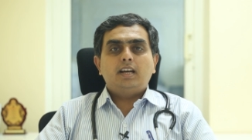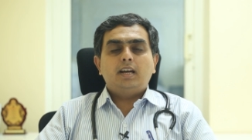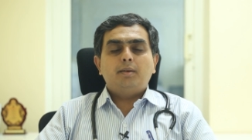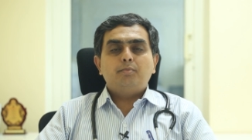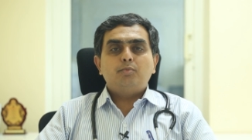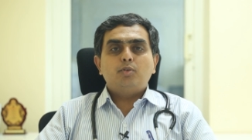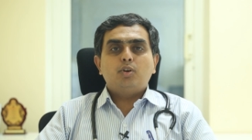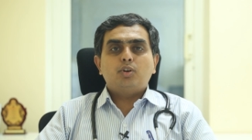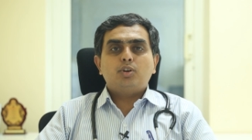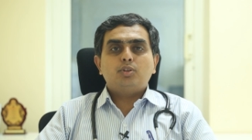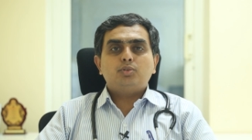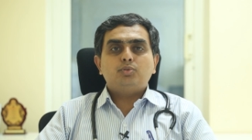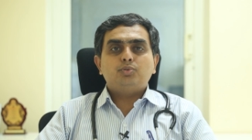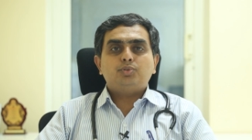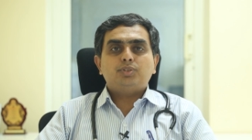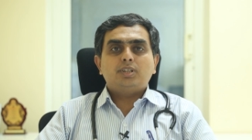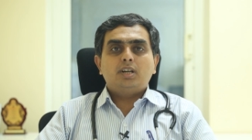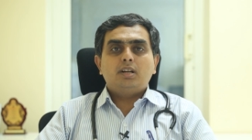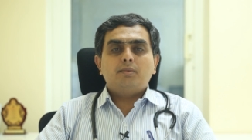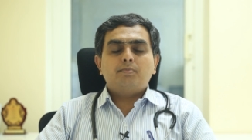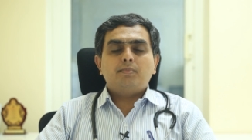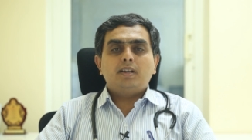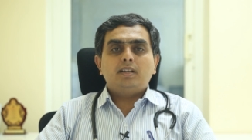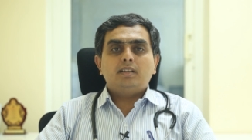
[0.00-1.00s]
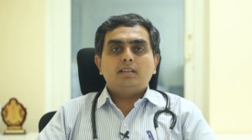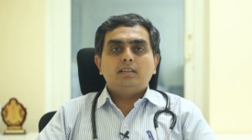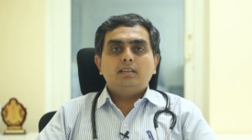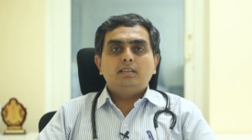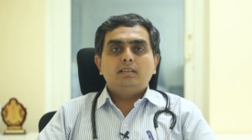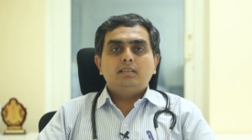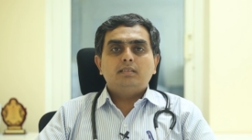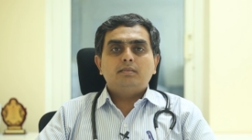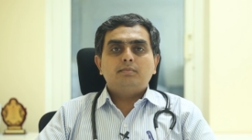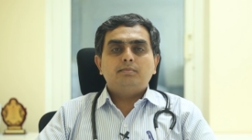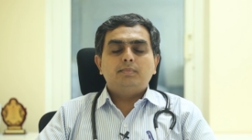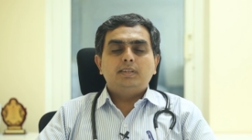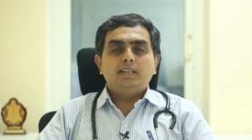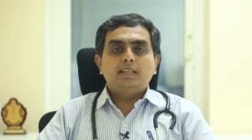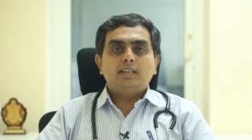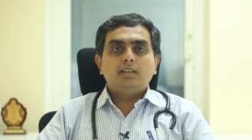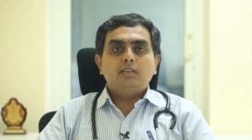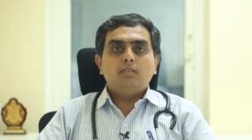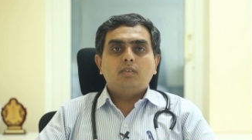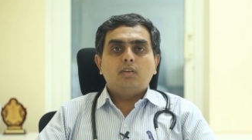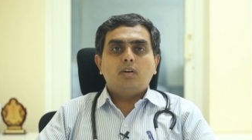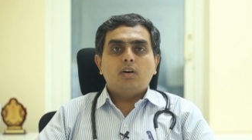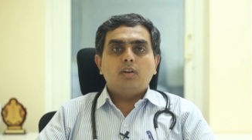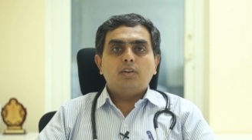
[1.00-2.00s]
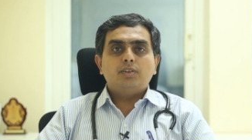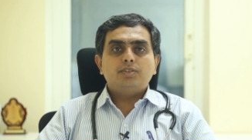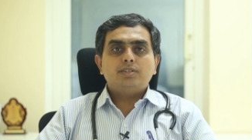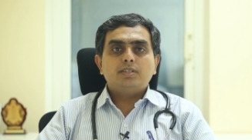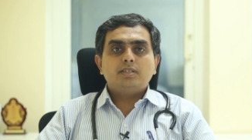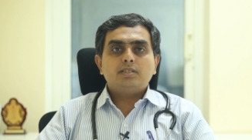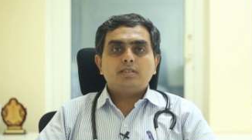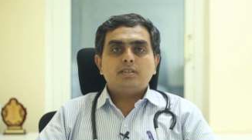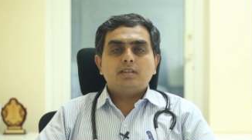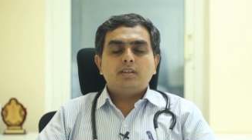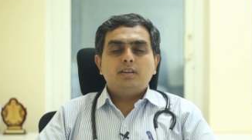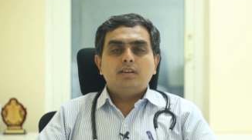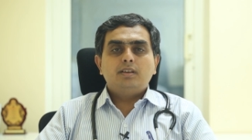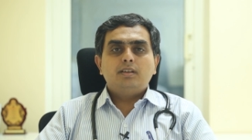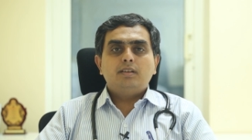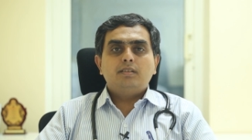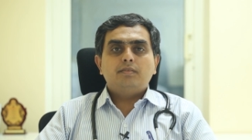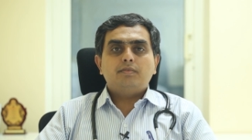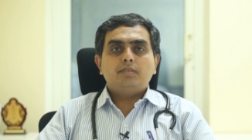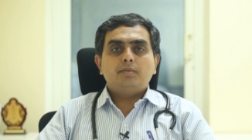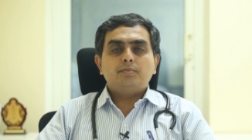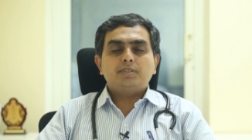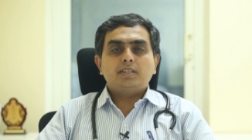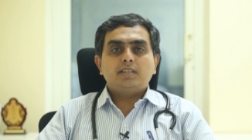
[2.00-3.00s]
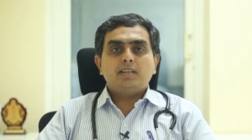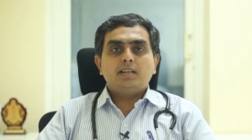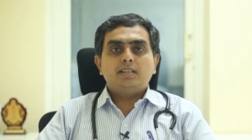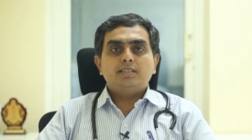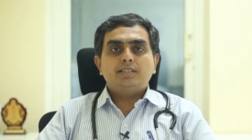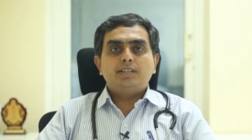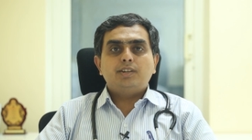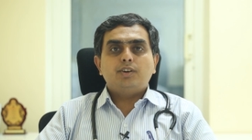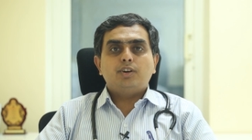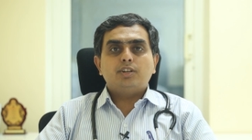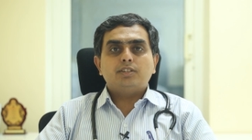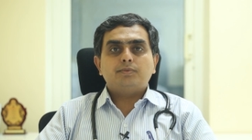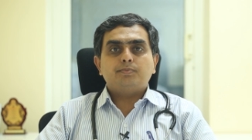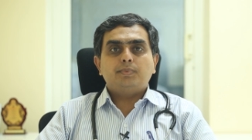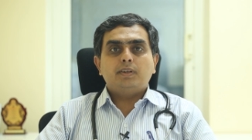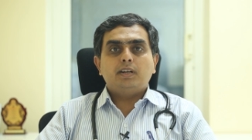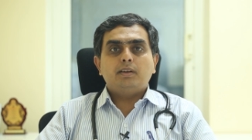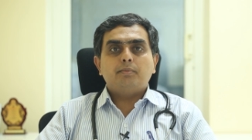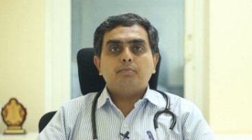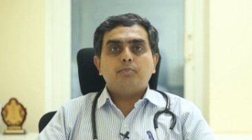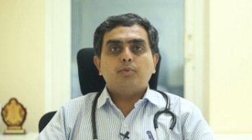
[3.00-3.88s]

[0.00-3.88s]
I'm Doctor Tushar Patil, Medical Oncologist from Sahyadri Hospital,